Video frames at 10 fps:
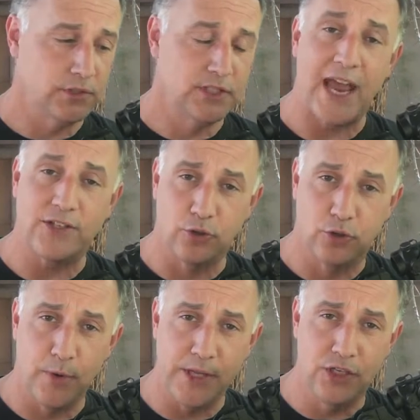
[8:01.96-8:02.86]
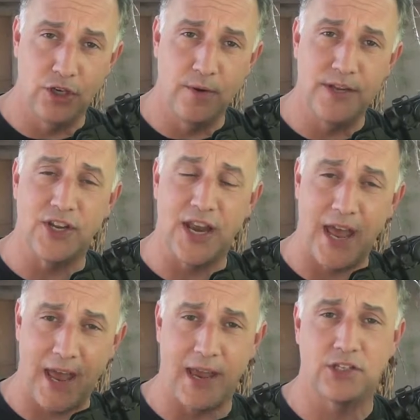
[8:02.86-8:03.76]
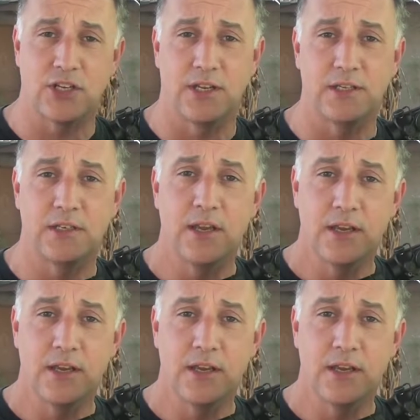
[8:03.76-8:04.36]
Tactical .22 is an excellent